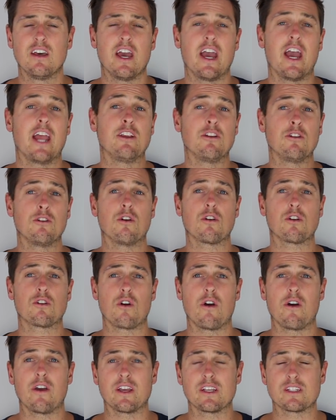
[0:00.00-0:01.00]
and you're not
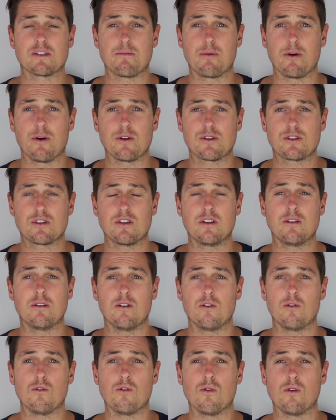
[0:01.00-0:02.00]
growing as a person,
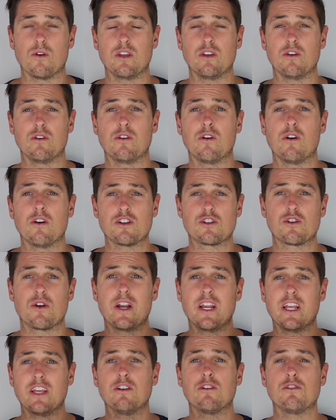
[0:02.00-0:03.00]
or you're not
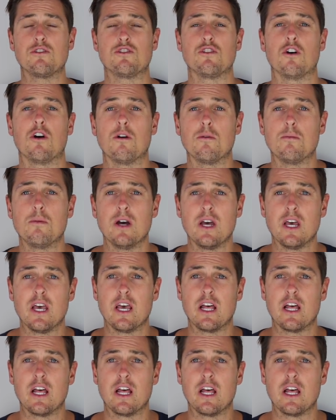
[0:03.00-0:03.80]
treating your job